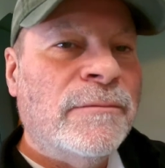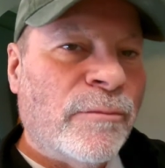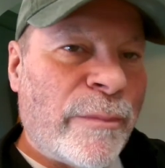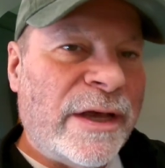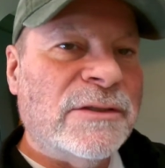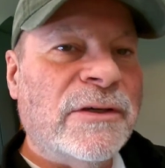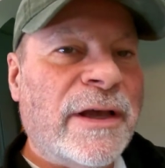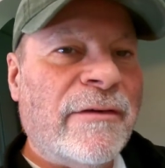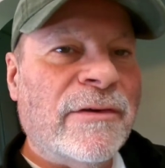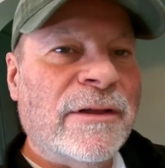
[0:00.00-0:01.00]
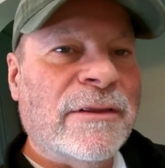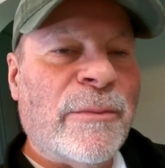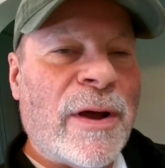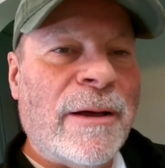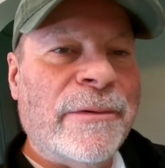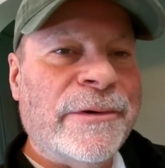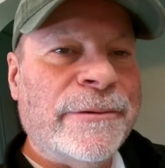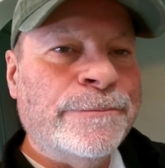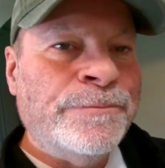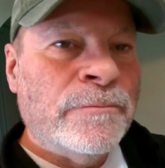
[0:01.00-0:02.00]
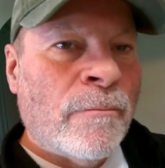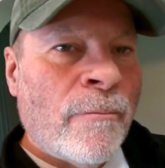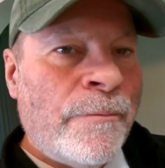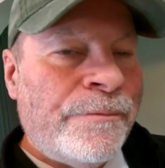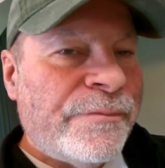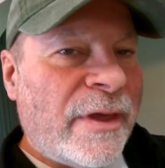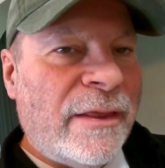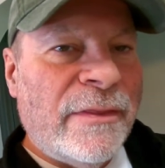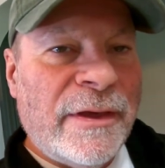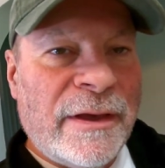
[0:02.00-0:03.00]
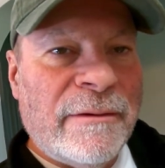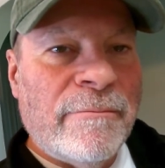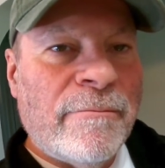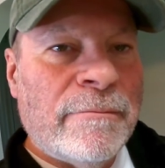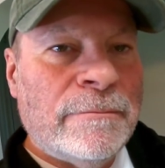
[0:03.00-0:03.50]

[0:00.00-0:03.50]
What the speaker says: Make sure you have a good thermometer, and then